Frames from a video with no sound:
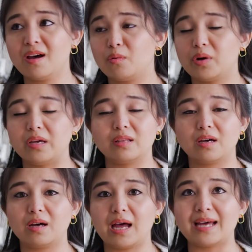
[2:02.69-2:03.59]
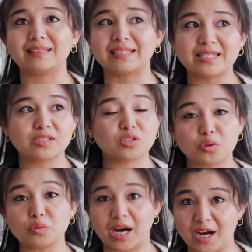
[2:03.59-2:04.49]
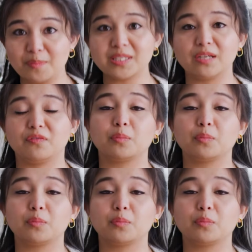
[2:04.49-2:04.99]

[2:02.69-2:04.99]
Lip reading: with at least 2 cups if you're